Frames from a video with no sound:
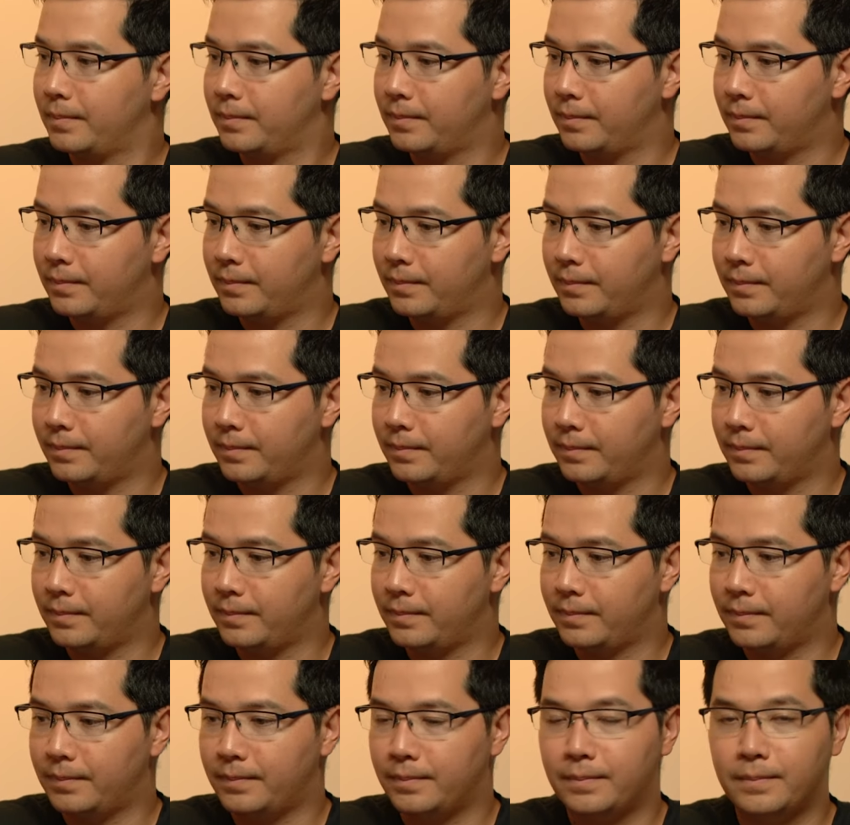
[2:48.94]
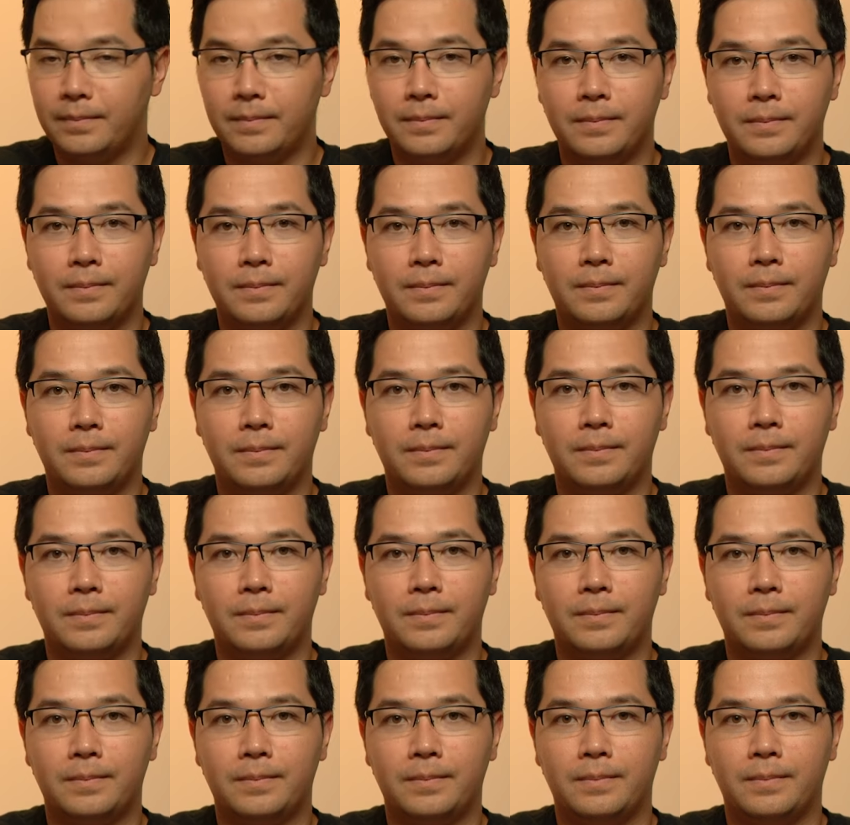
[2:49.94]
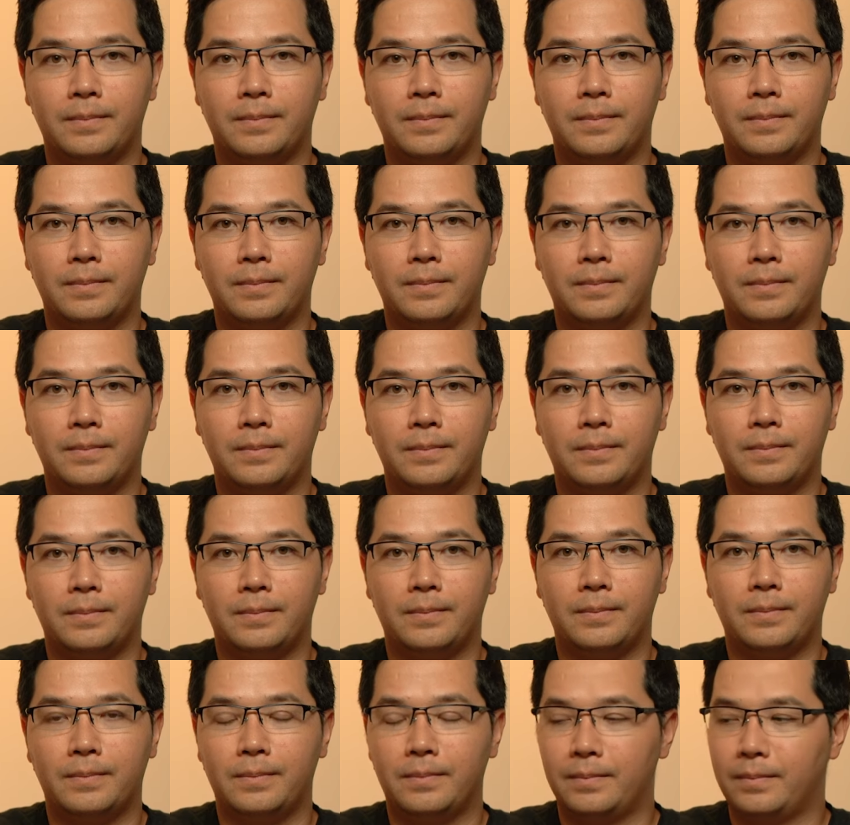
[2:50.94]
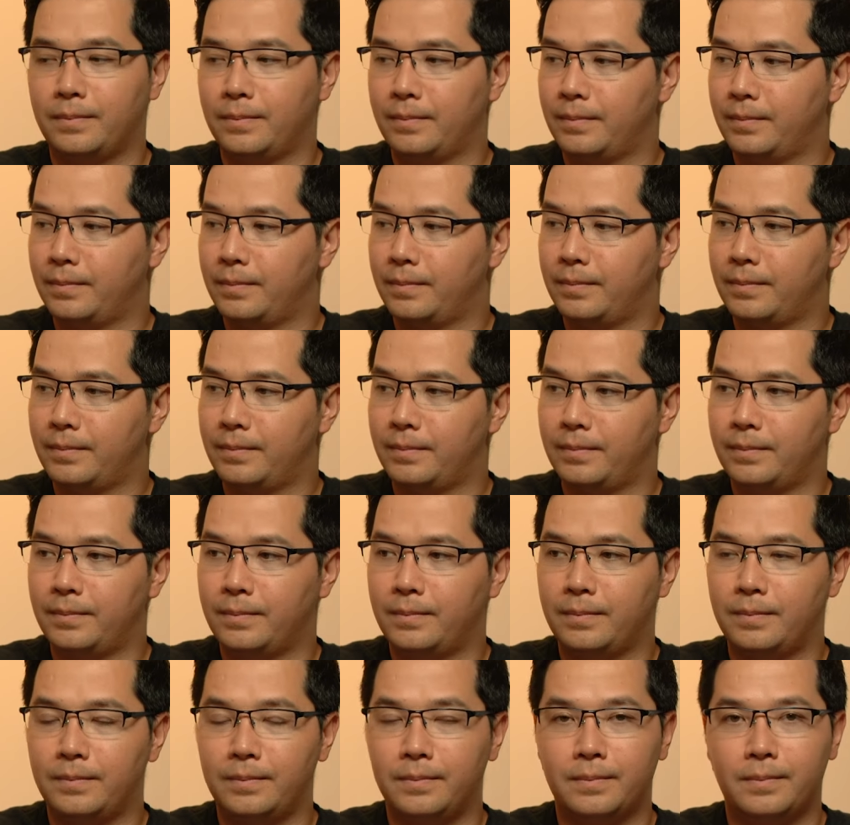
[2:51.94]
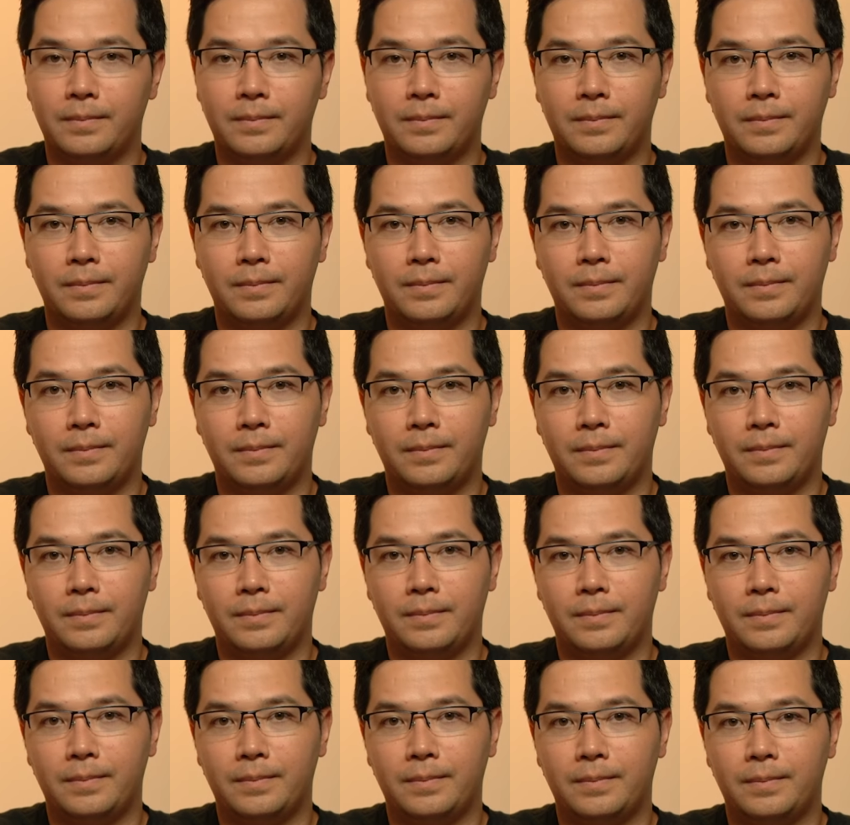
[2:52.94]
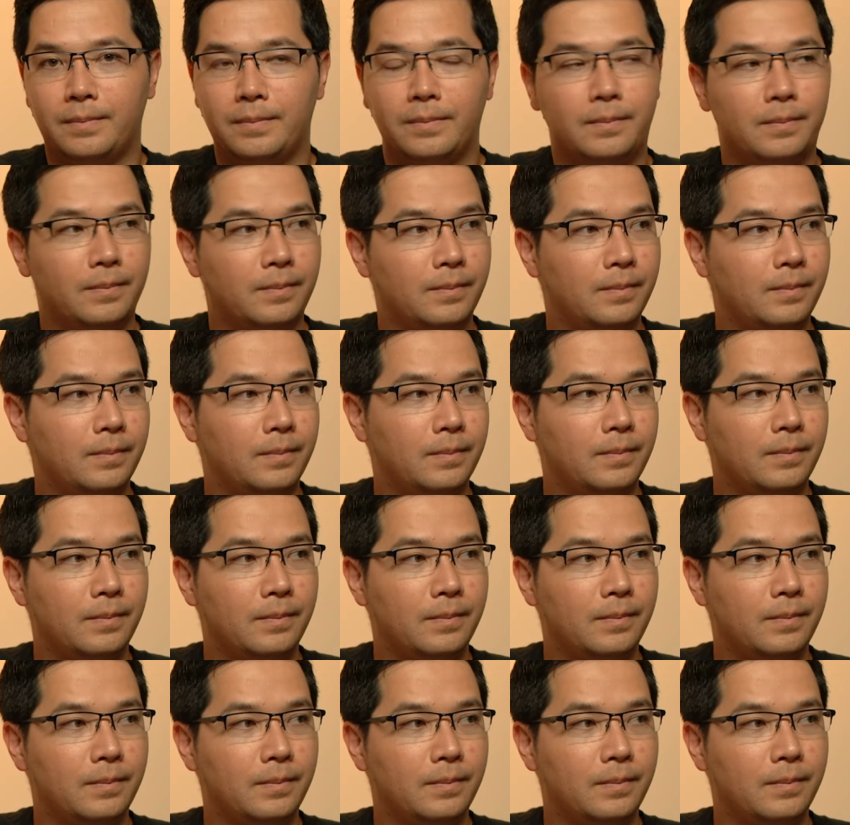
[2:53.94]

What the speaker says: This person isn't speaking.